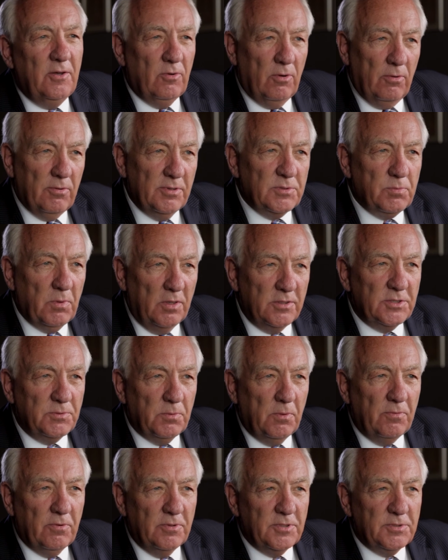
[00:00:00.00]
were
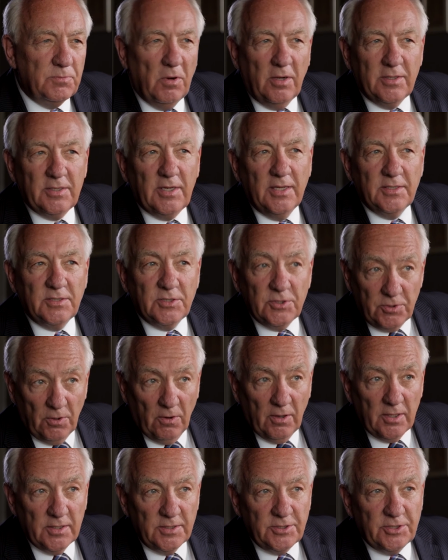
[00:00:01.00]
responsible for its broadcast
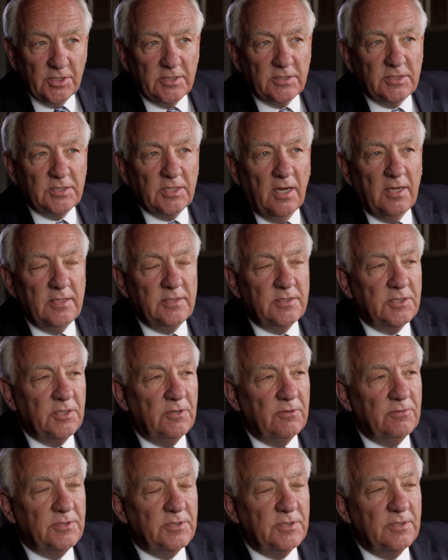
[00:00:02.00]
during the genocide. So
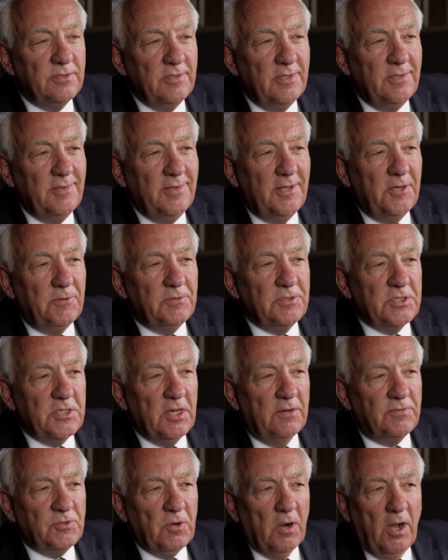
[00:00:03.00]
it was a it was a
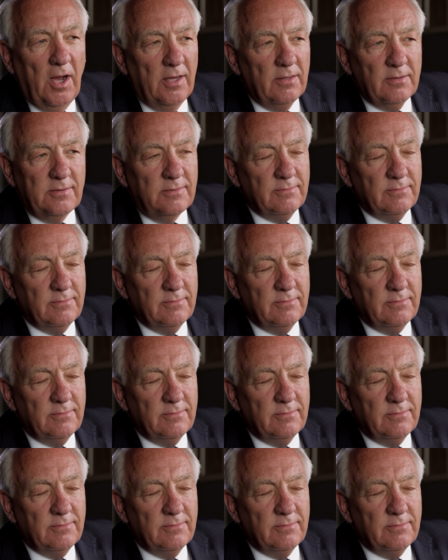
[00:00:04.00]
tough trial.